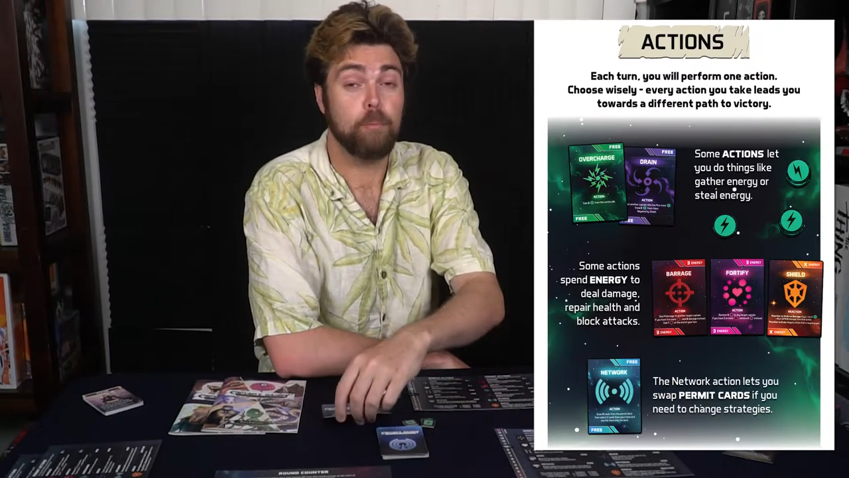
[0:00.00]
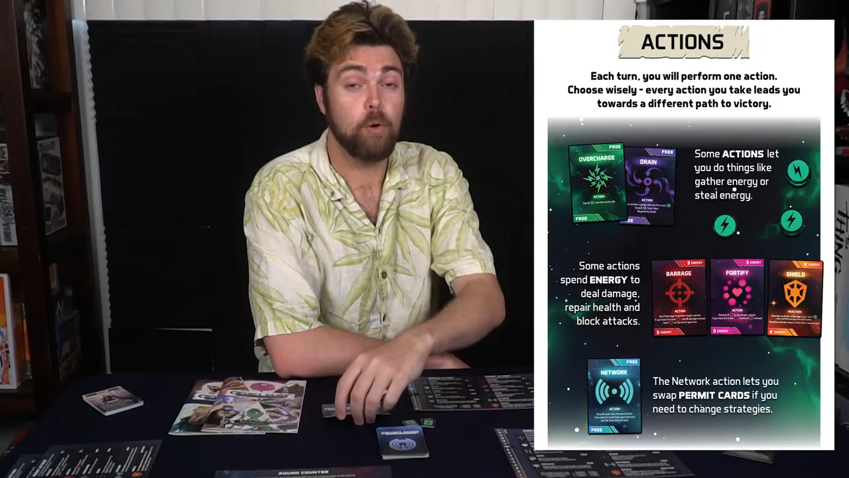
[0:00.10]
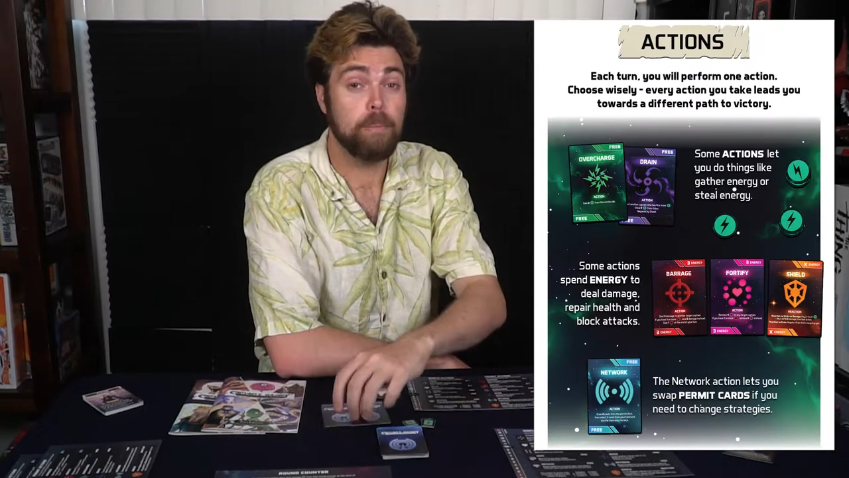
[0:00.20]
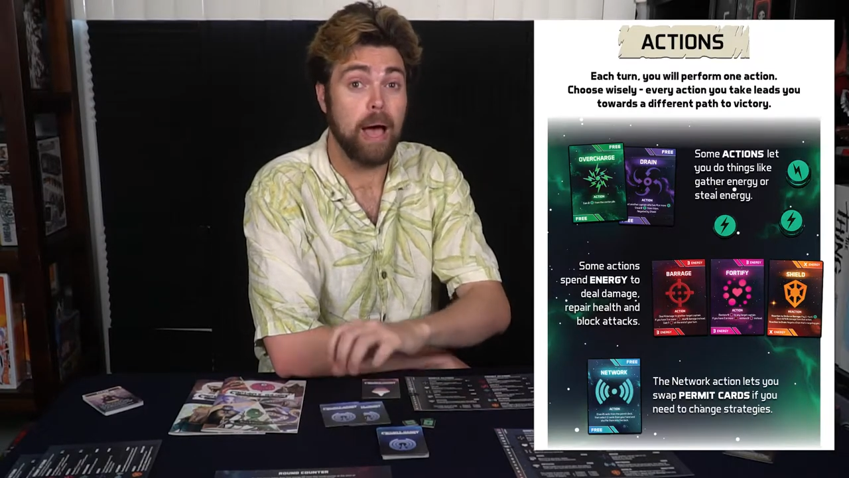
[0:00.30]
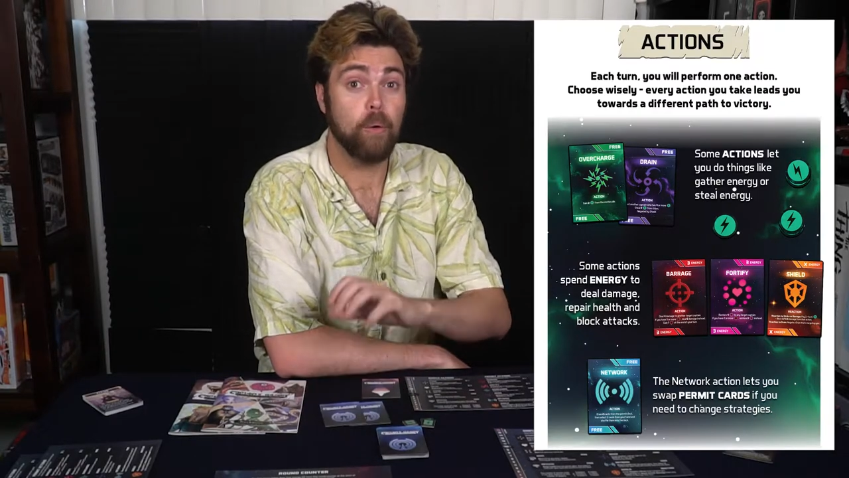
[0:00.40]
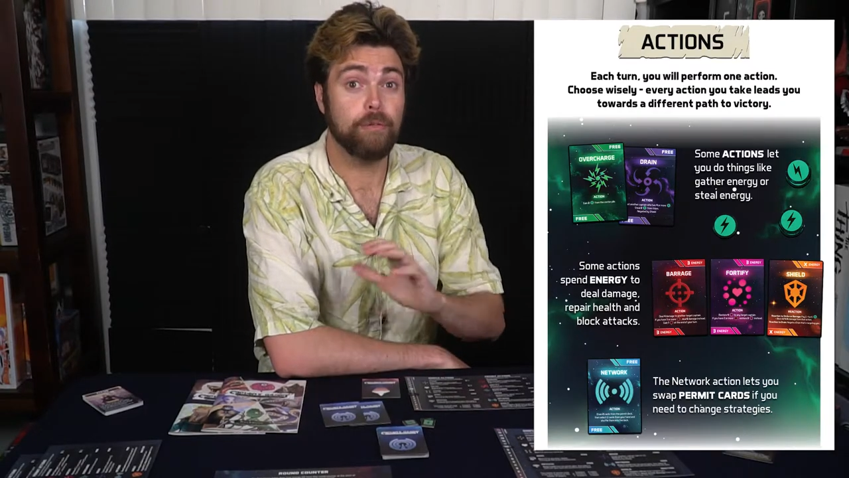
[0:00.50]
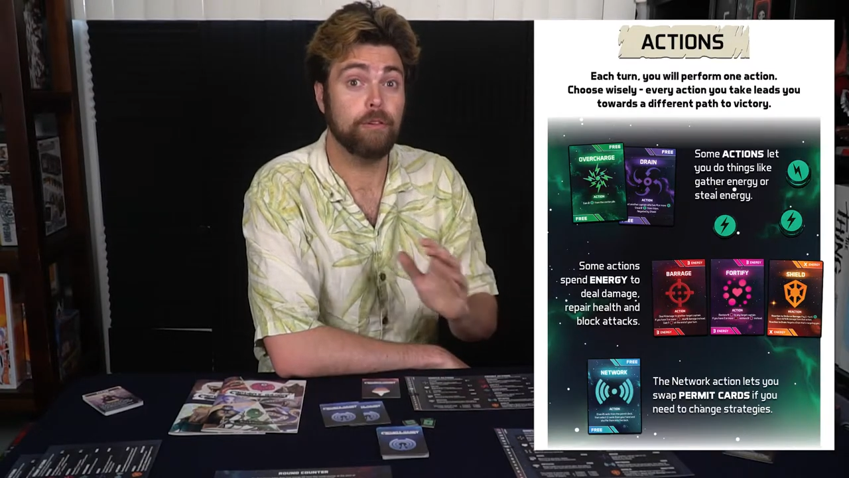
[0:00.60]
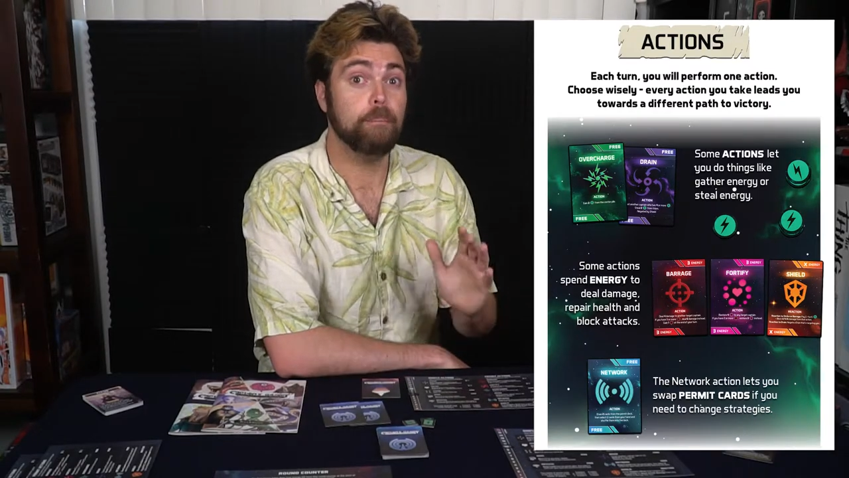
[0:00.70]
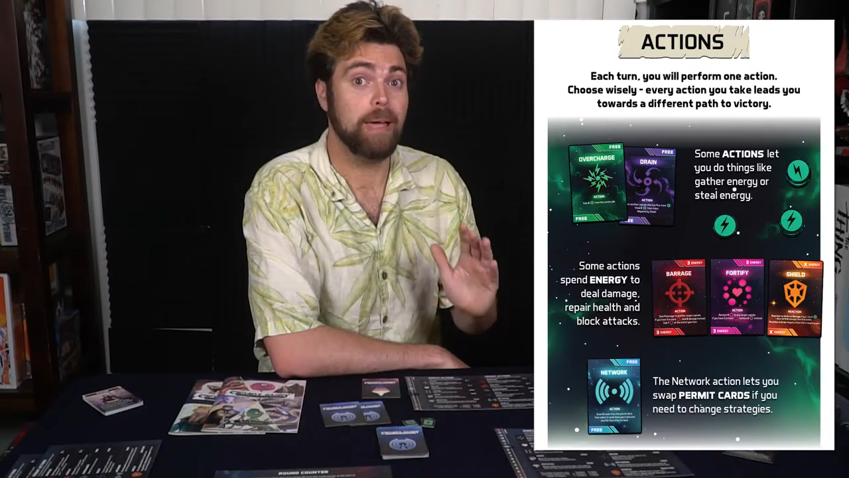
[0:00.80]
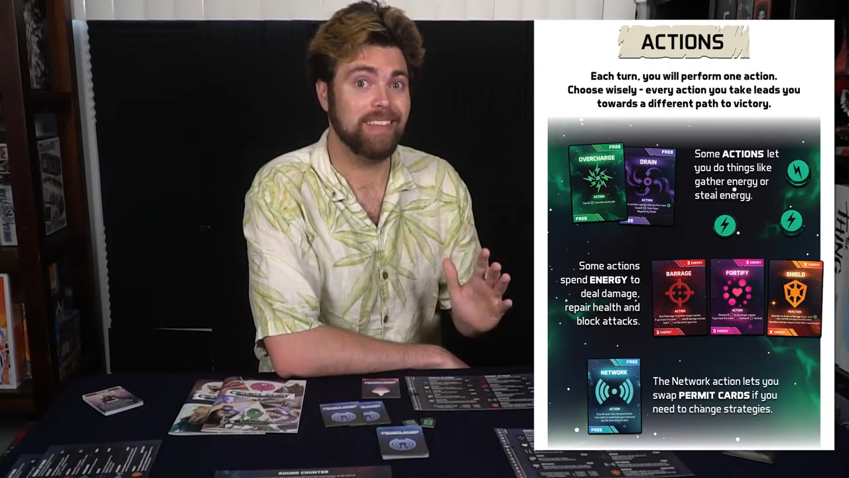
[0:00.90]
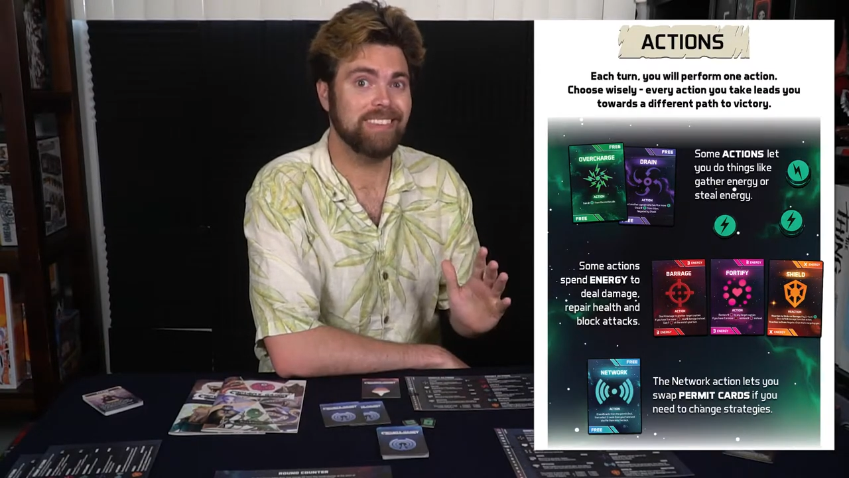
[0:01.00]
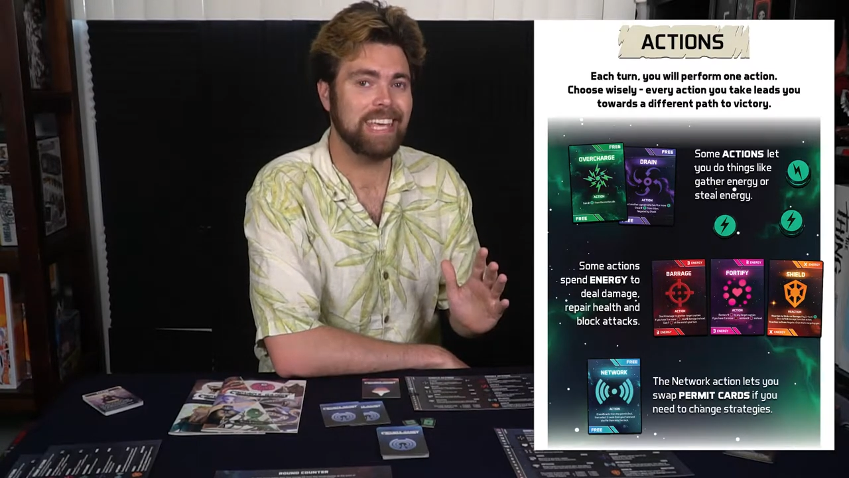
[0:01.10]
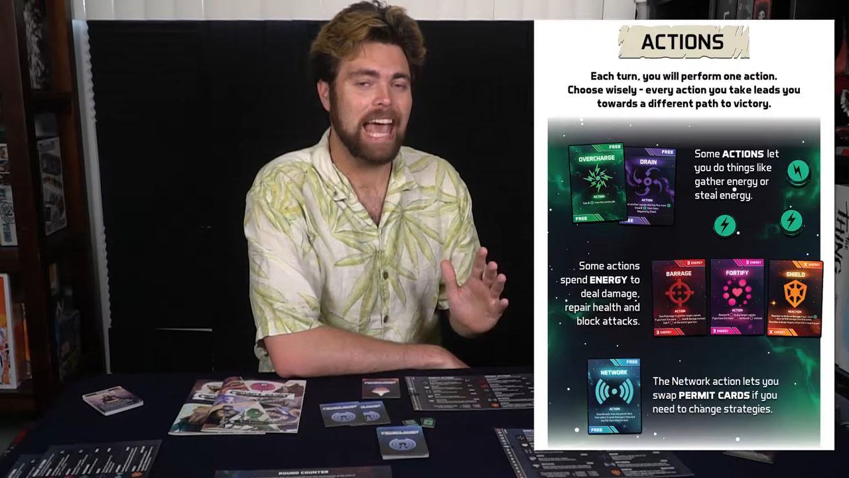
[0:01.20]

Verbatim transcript: more powerful basic